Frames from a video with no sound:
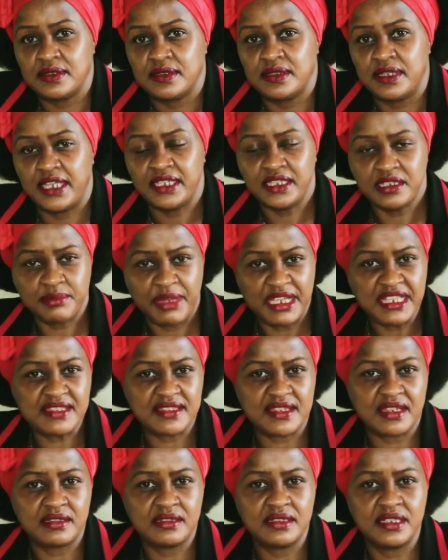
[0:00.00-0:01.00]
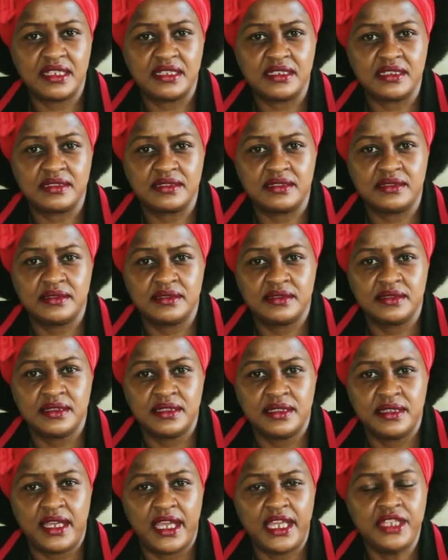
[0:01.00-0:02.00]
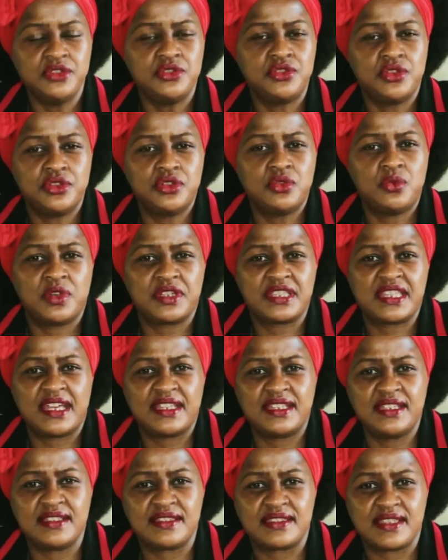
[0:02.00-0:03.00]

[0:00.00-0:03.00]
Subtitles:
And it might startle you a little, and you don't know what that is,